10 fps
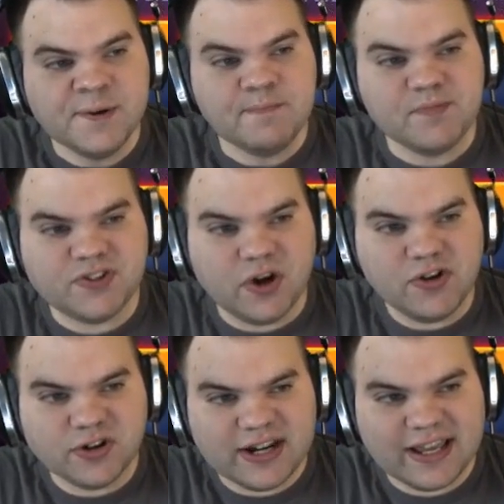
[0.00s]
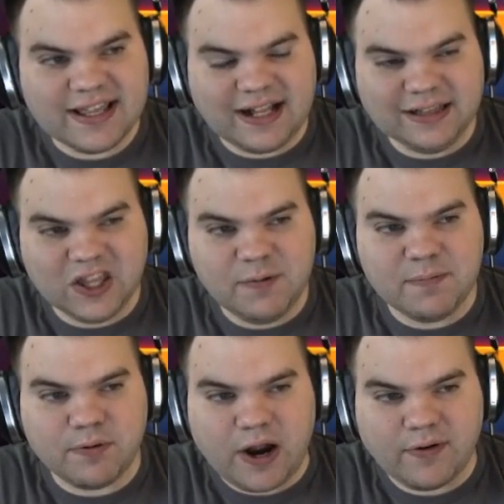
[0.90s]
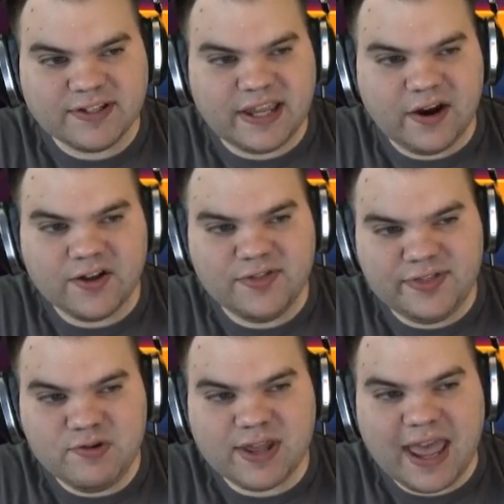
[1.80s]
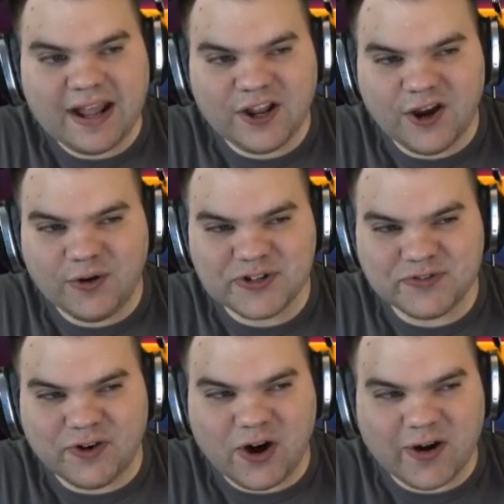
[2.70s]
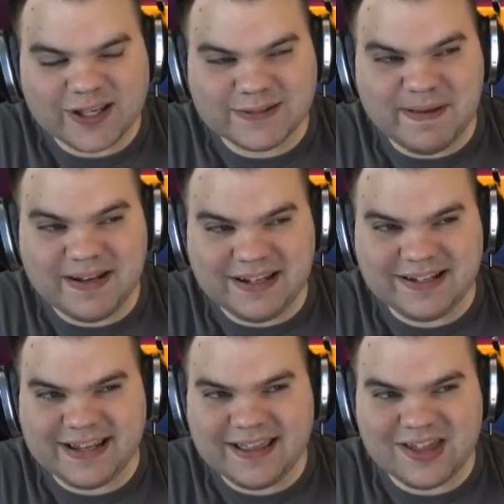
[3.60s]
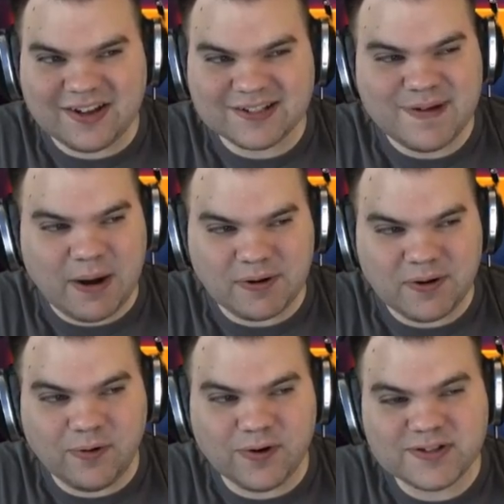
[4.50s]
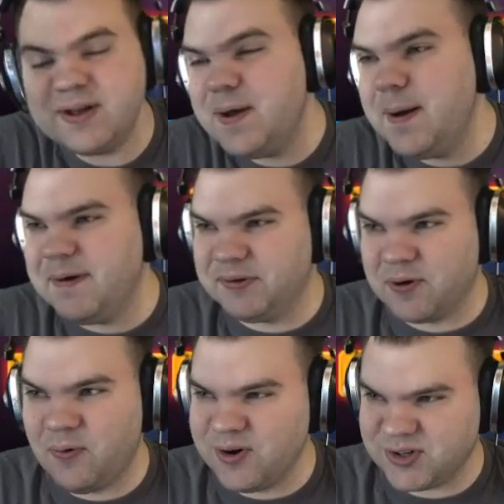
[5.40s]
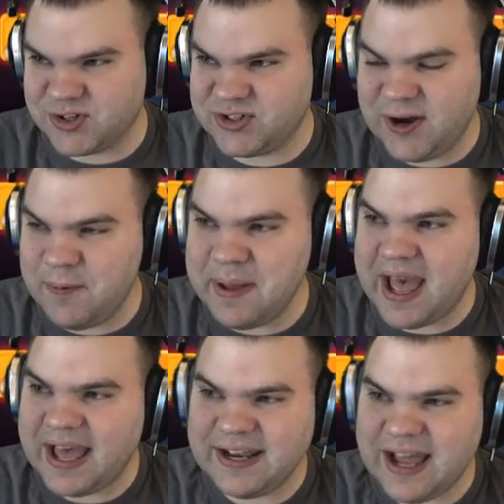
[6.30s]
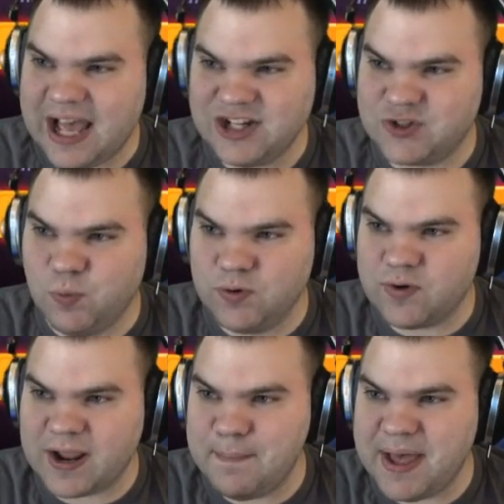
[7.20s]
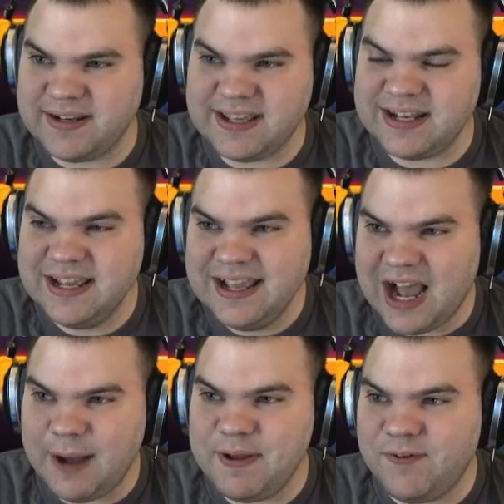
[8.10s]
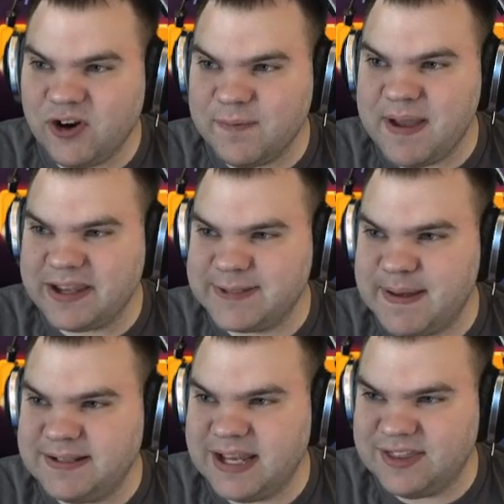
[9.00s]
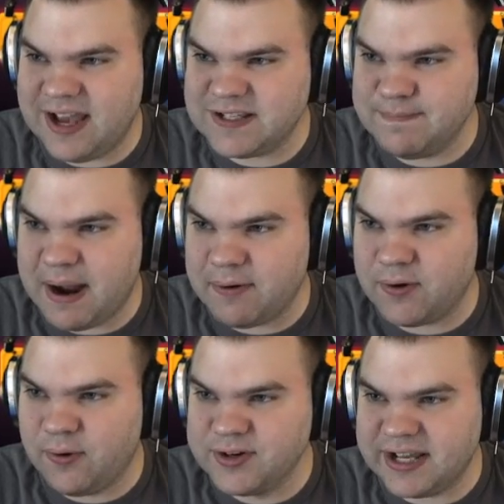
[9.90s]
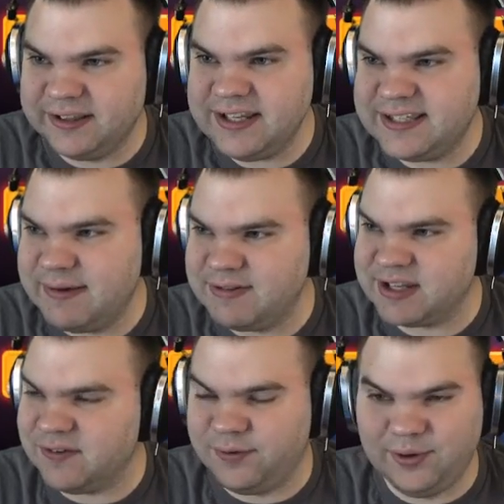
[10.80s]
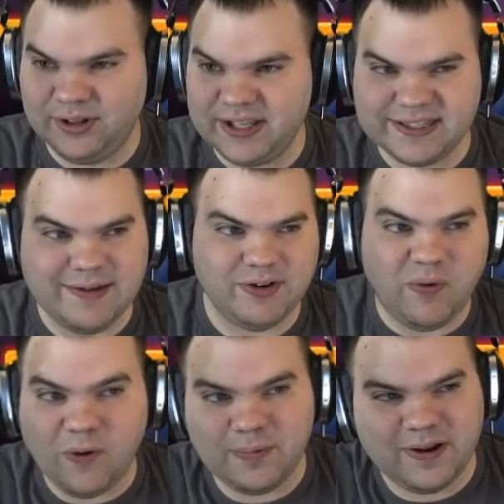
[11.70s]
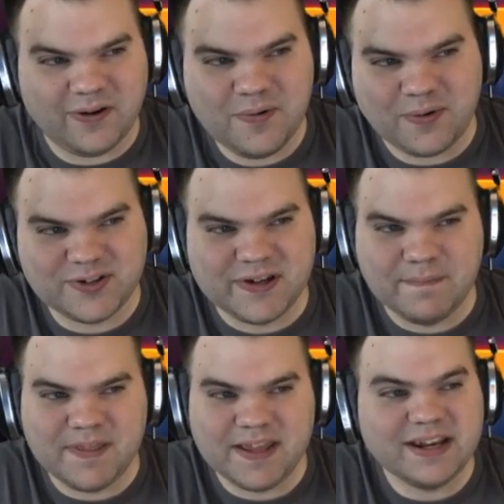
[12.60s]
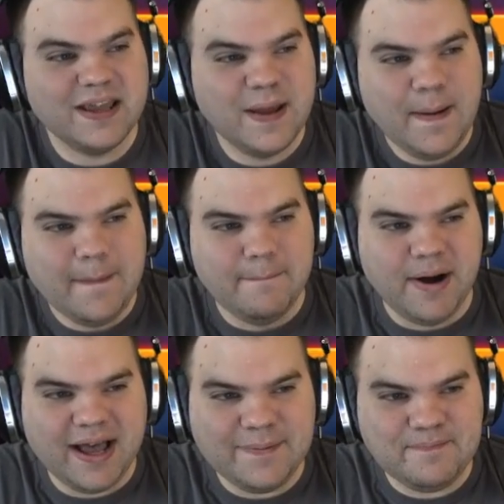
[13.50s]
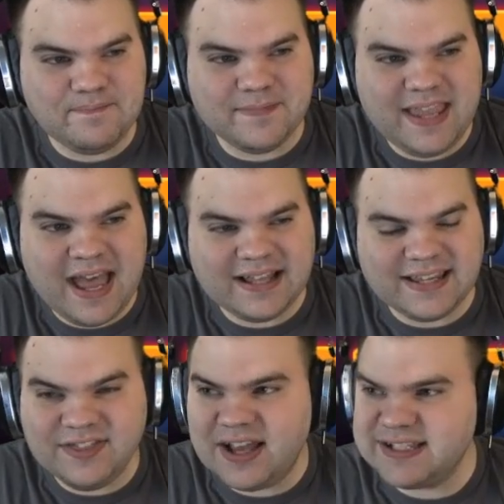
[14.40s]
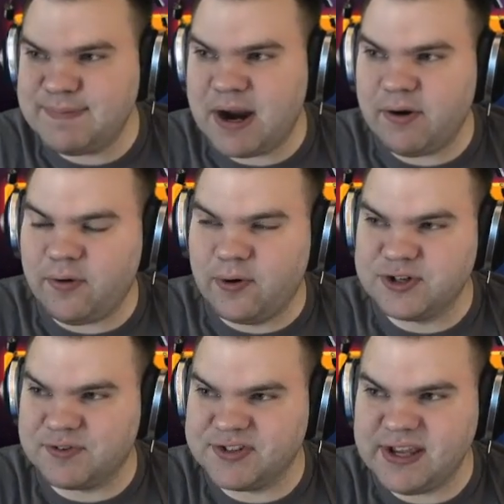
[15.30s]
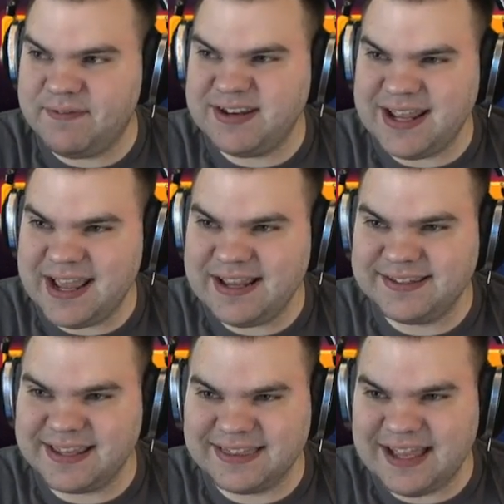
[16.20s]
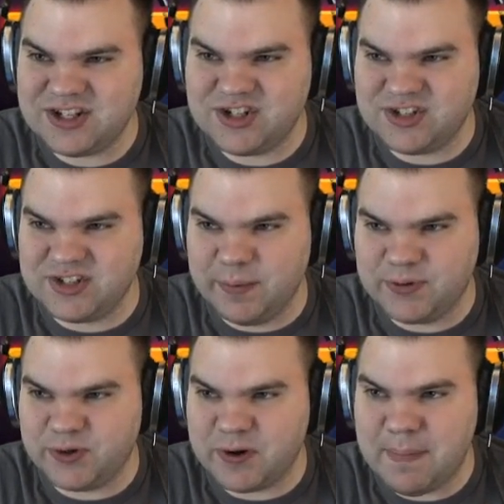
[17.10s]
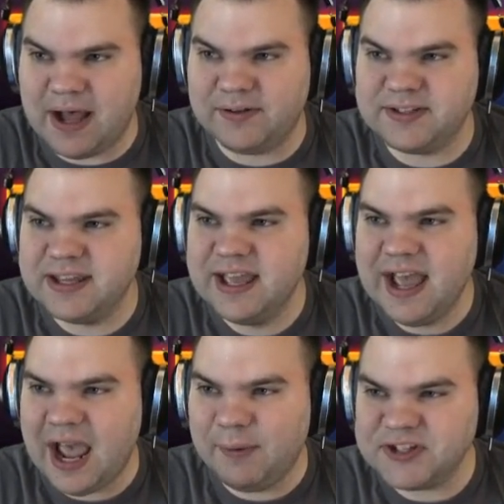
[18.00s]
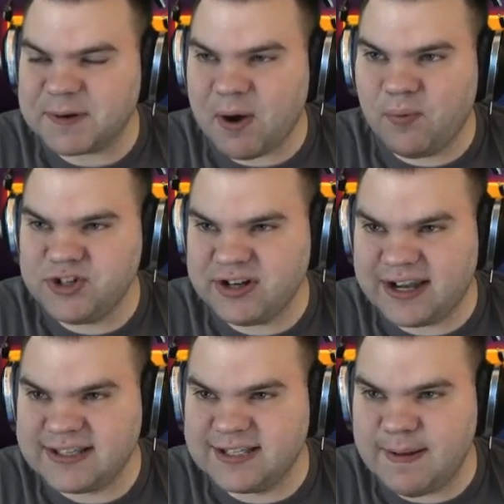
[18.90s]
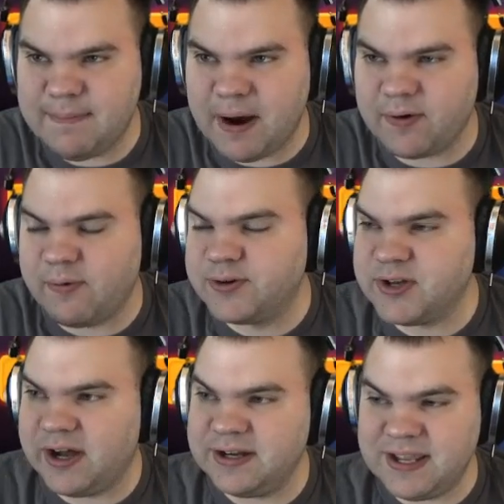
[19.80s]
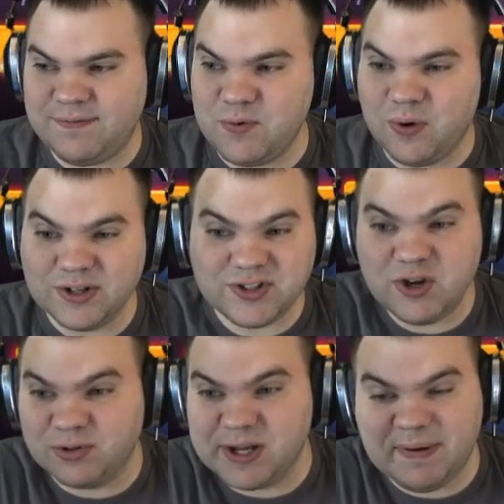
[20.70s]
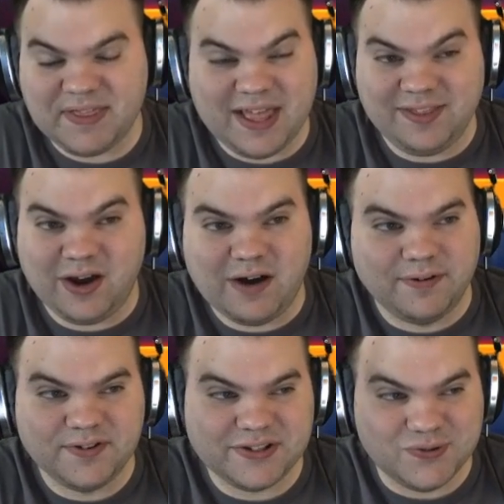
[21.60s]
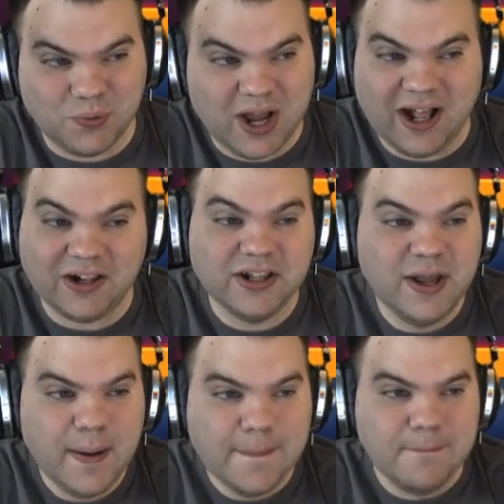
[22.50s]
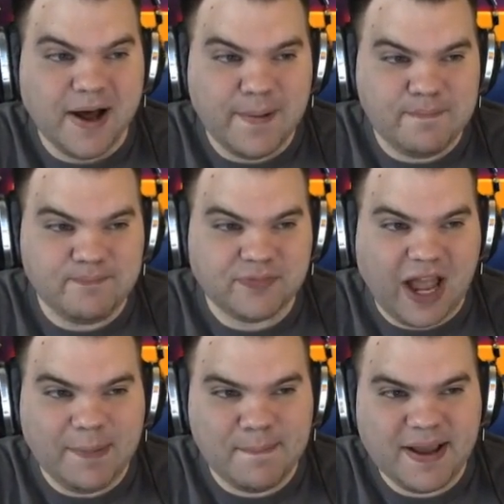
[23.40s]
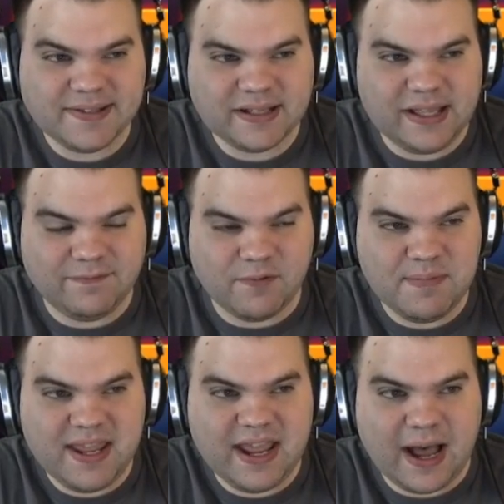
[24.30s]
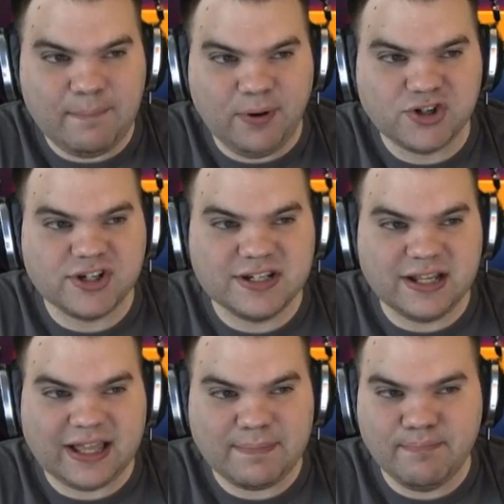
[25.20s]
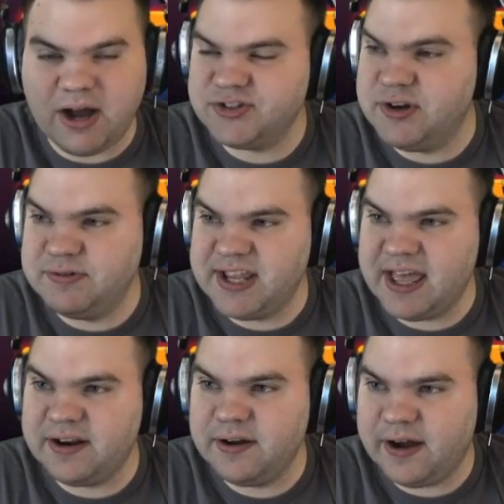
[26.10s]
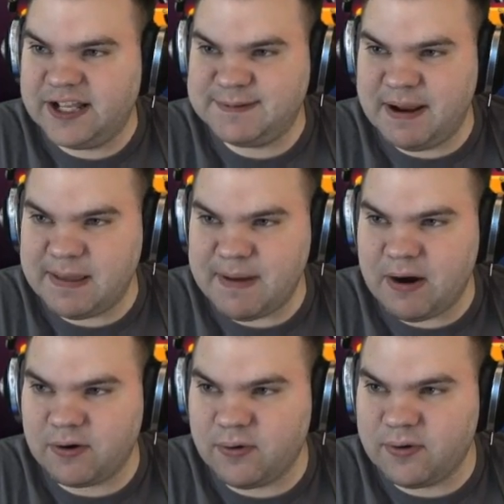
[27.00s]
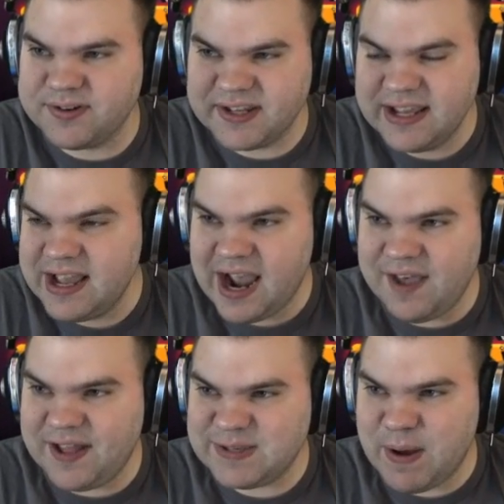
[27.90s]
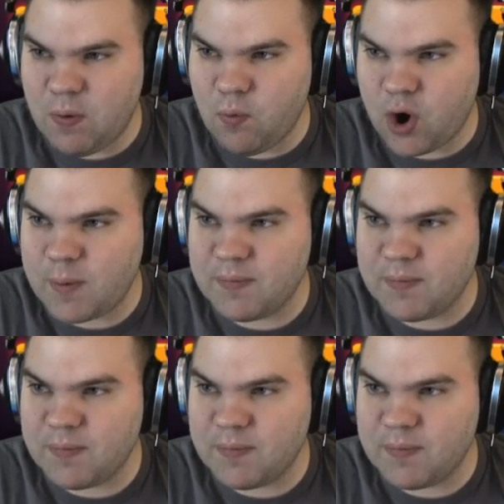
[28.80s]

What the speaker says: So you're going to get a little bit of progress here. You can go as far as spending 10,000 power cores, but the rewards are so bad, I just wouldn't recommend it. I mean, if you're going to make us spend 10,000 power cores, at least give us like a full Elite 7 orb here or something. But yeah, 10,000 power cores over 7 days, like that's just an absurd amount. And we'll talk about what you guys can spend power cores on if you want to. We'll talk about that in the offers as well. But I mean, basically for me, I'm pushed into like milestone 10 on spending power cores. And that's about where I'm